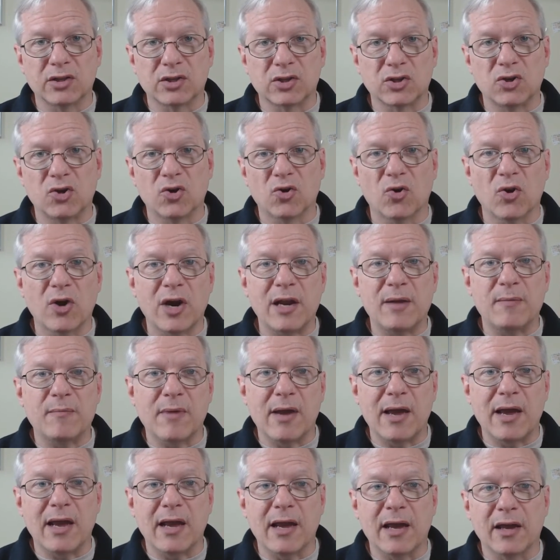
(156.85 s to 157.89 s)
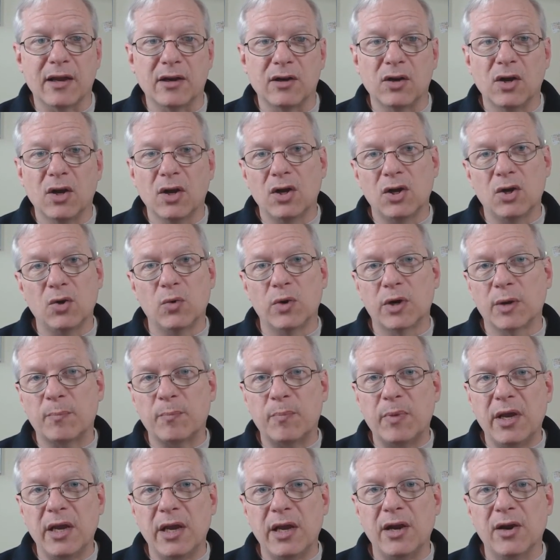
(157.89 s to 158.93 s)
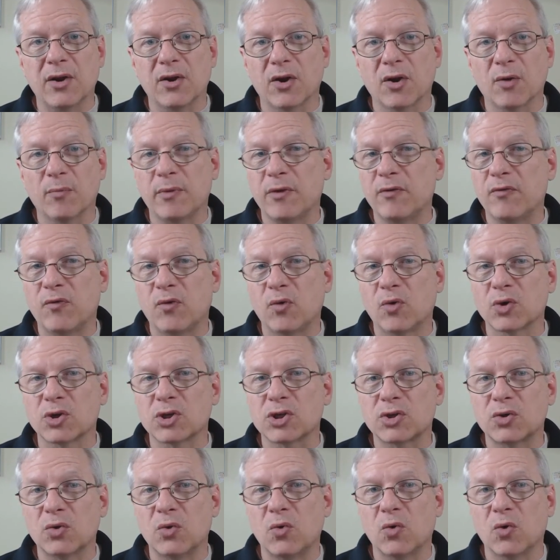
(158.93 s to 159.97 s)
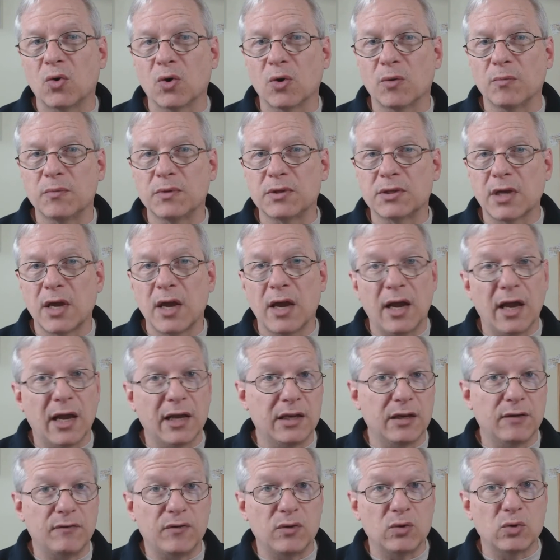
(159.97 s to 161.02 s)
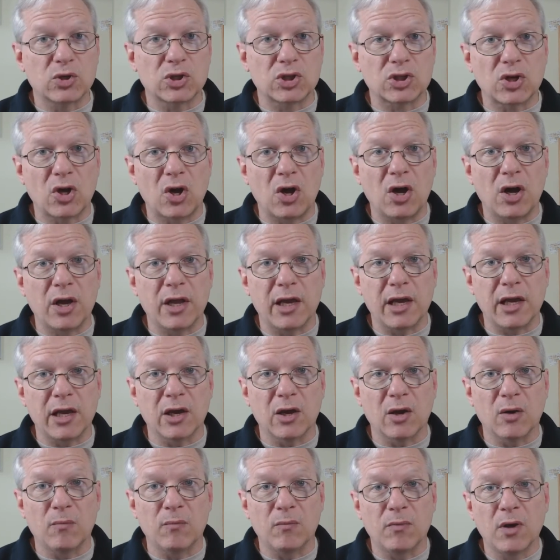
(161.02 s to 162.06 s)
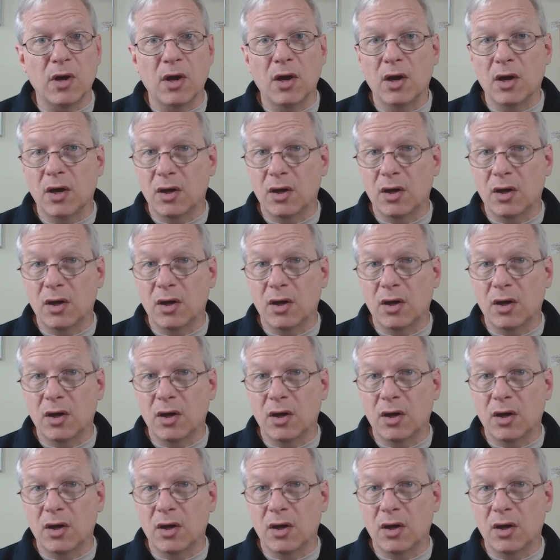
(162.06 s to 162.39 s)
this gray man who would appear before storms, and if you saw him,